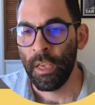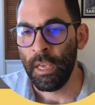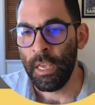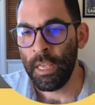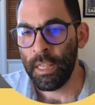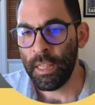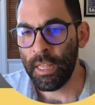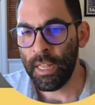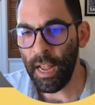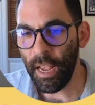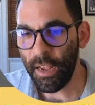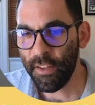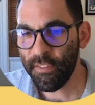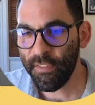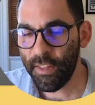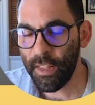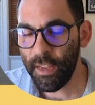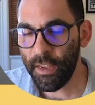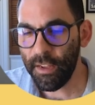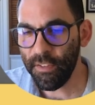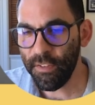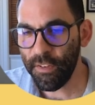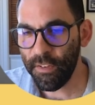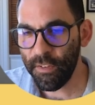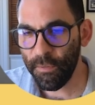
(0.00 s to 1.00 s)
The next thing
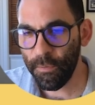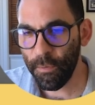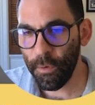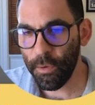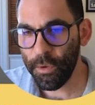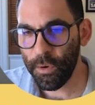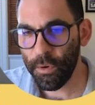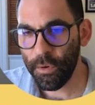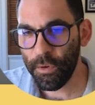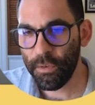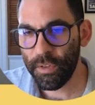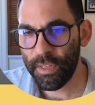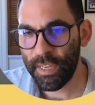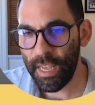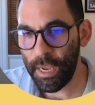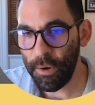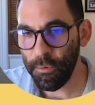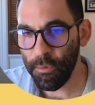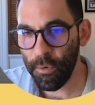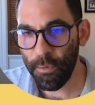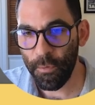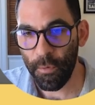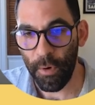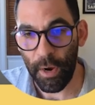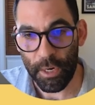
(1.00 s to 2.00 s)
is this filter, date
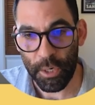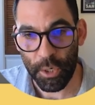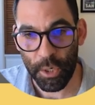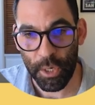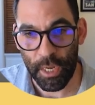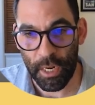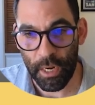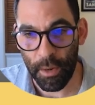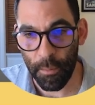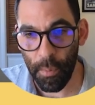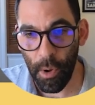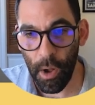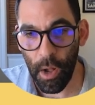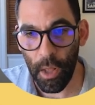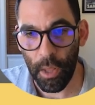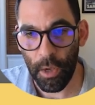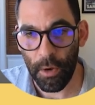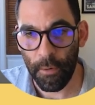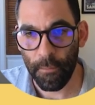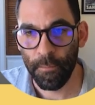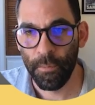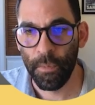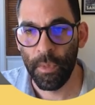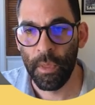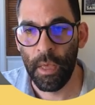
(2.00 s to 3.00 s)
refreshed in
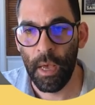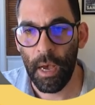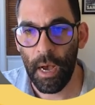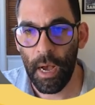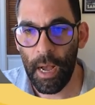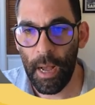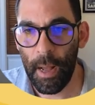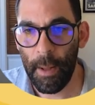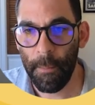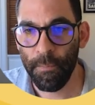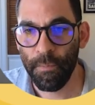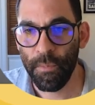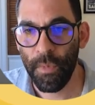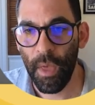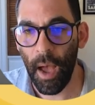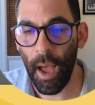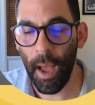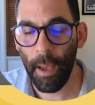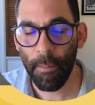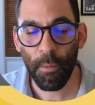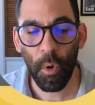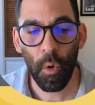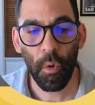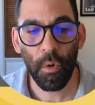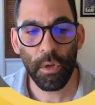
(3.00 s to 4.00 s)
Apollo. Um,
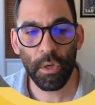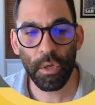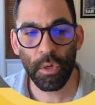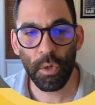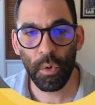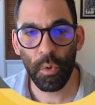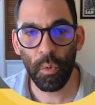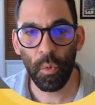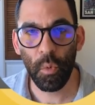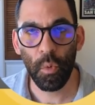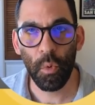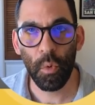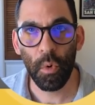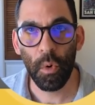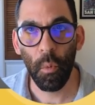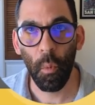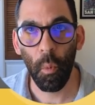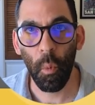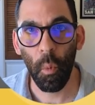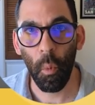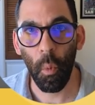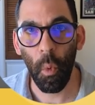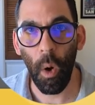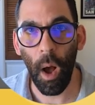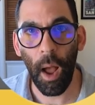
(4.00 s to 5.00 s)
I'm going to,
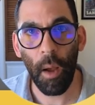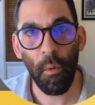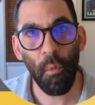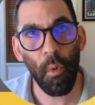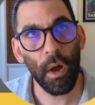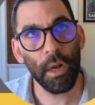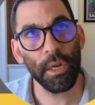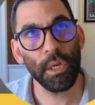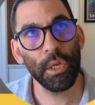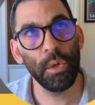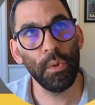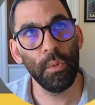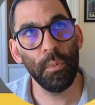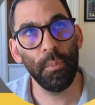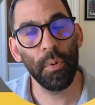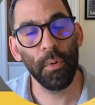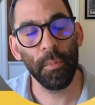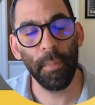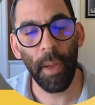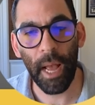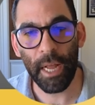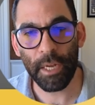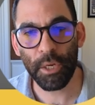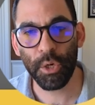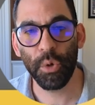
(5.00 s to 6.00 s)
I want to
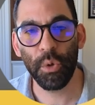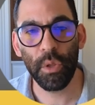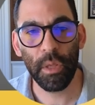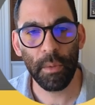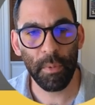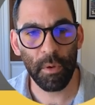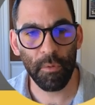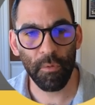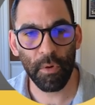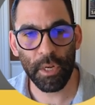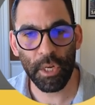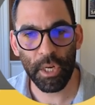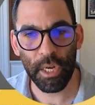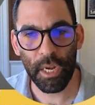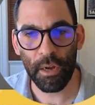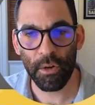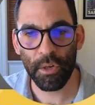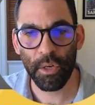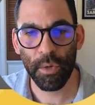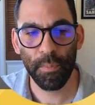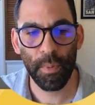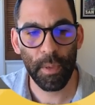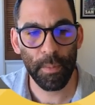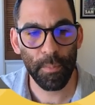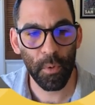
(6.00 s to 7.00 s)
perpetually be reaching out
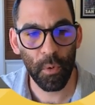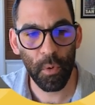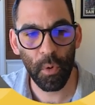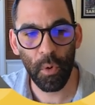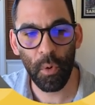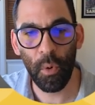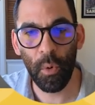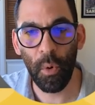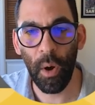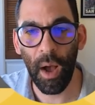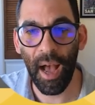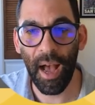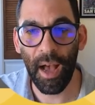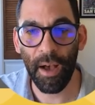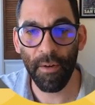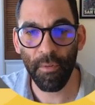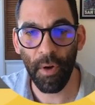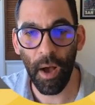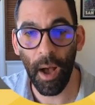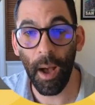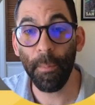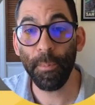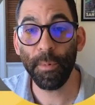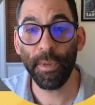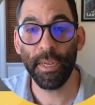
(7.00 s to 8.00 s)
to people who have
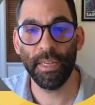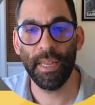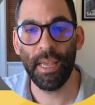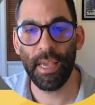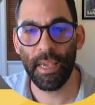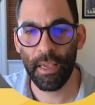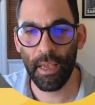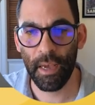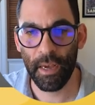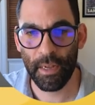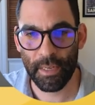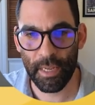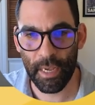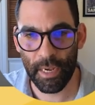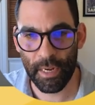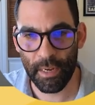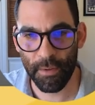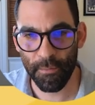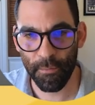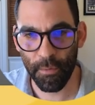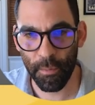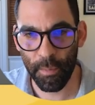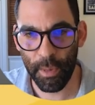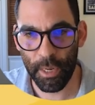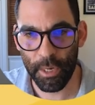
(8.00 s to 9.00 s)
up-to-date contact
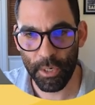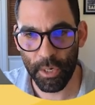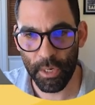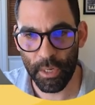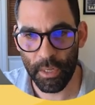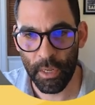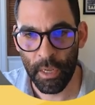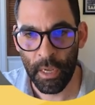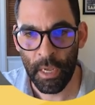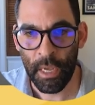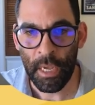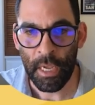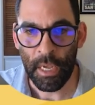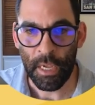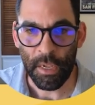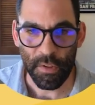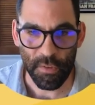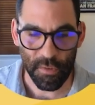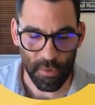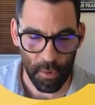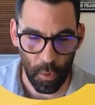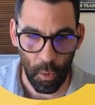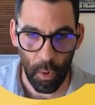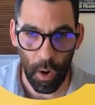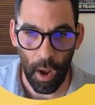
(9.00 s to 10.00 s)
information.
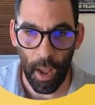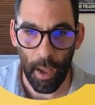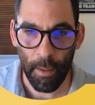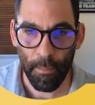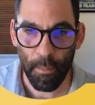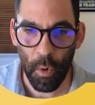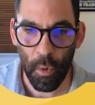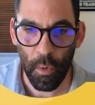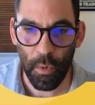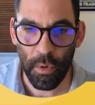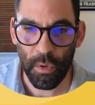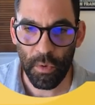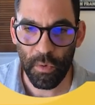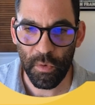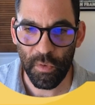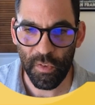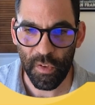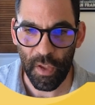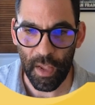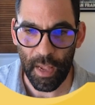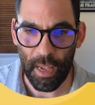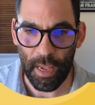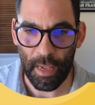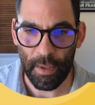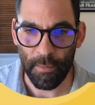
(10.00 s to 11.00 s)
So I'm going to
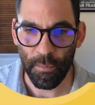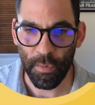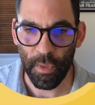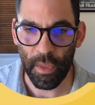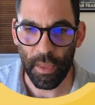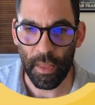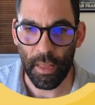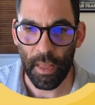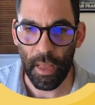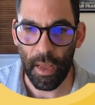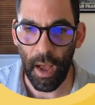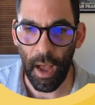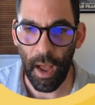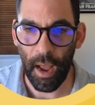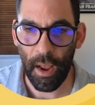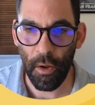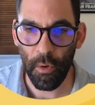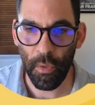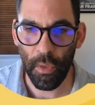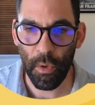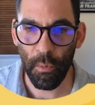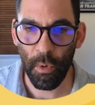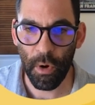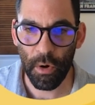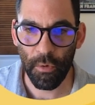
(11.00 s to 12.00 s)
say that I
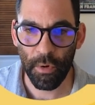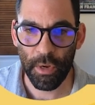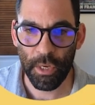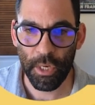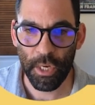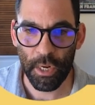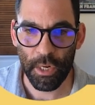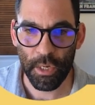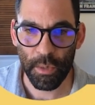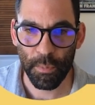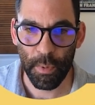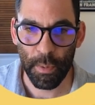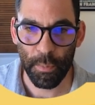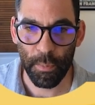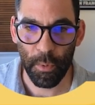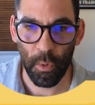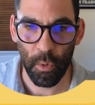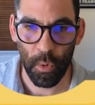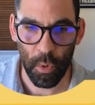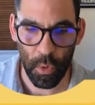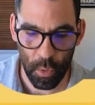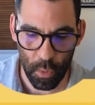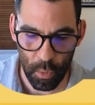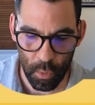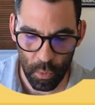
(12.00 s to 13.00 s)
only want to reach out to people
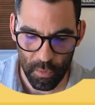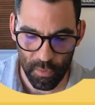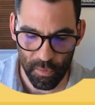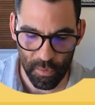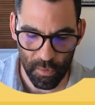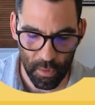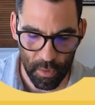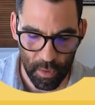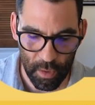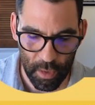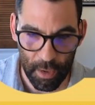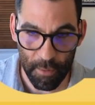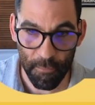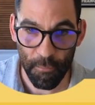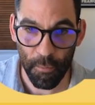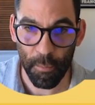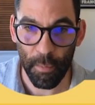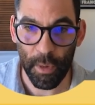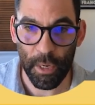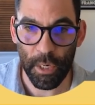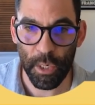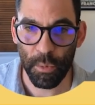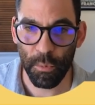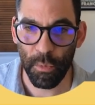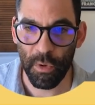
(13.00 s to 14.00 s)
whose
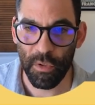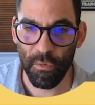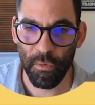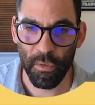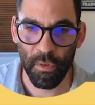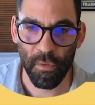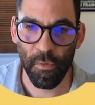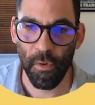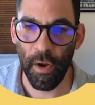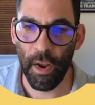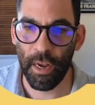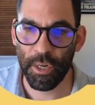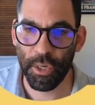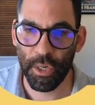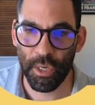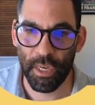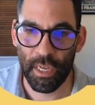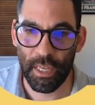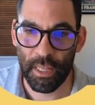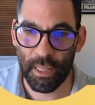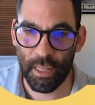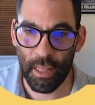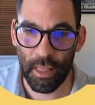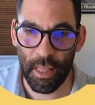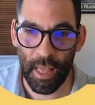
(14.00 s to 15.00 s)
information was refreshed
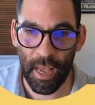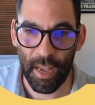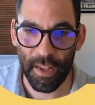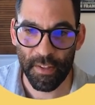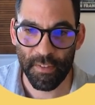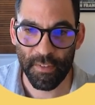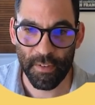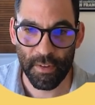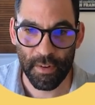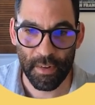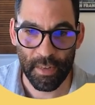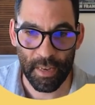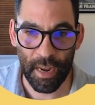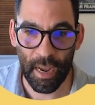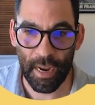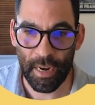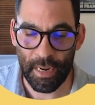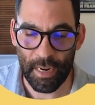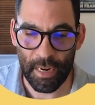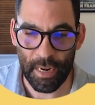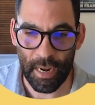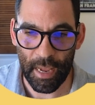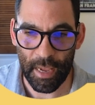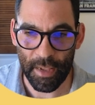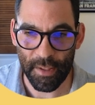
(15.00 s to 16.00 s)
in the last ninety
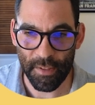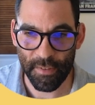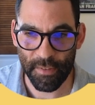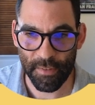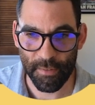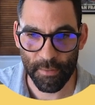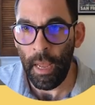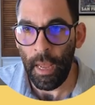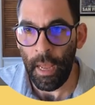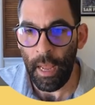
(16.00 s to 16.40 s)
days.